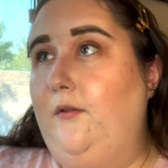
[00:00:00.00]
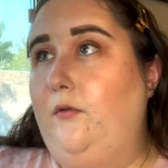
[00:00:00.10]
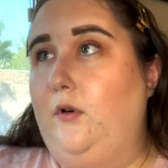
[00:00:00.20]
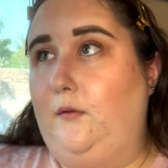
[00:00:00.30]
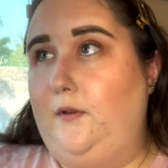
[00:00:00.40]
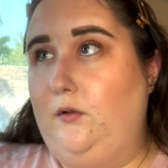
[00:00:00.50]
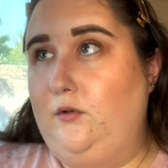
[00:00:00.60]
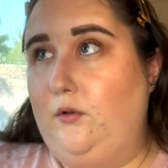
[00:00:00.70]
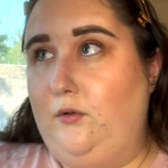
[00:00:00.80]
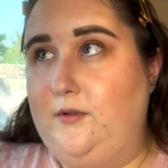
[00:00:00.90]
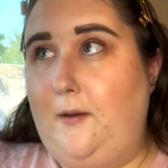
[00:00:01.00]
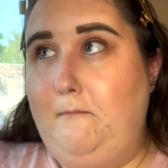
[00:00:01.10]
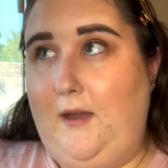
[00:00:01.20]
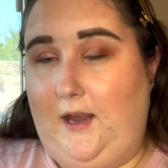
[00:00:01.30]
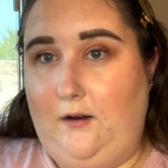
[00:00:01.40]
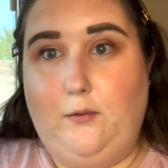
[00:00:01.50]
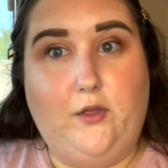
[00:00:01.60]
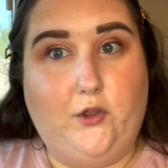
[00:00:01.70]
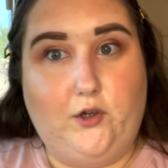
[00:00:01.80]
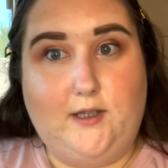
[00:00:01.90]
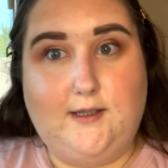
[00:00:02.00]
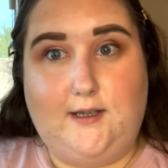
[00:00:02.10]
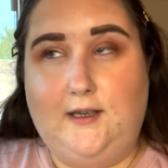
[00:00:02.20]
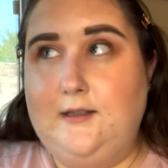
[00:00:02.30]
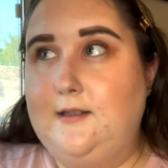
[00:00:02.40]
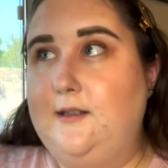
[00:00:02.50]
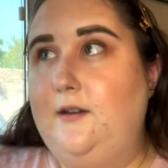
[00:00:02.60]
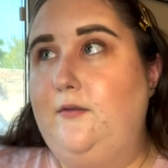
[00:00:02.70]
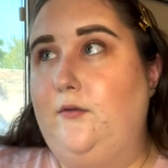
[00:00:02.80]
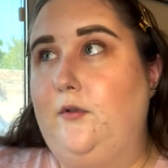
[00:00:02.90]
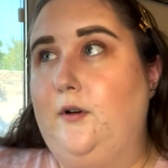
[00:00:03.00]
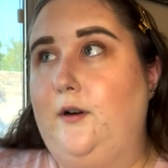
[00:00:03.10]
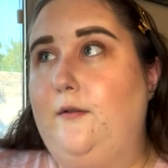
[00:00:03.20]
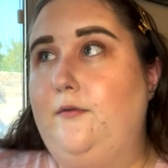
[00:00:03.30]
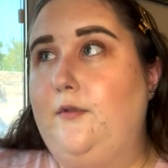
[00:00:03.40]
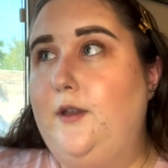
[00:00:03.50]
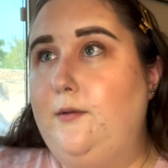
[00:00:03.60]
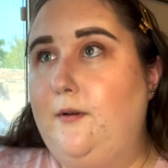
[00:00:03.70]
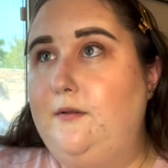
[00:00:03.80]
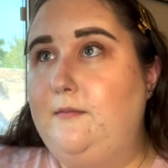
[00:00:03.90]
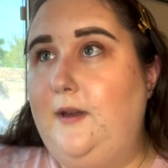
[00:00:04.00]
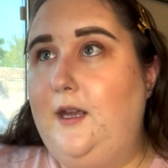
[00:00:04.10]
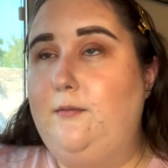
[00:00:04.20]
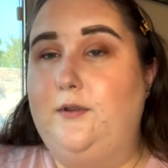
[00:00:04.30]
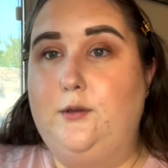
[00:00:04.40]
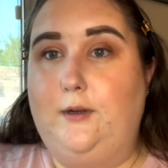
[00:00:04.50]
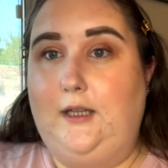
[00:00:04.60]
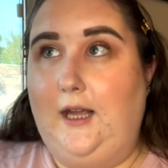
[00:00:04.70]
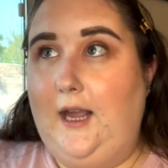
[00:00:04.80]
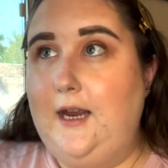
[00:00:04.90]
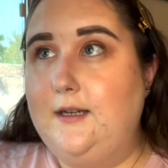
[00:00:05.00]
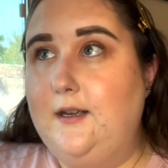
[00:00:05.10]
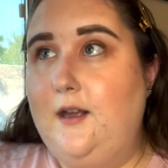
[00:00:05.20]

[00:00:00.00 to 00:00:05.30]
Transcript: for field goals made with 36, for free throws made with 28,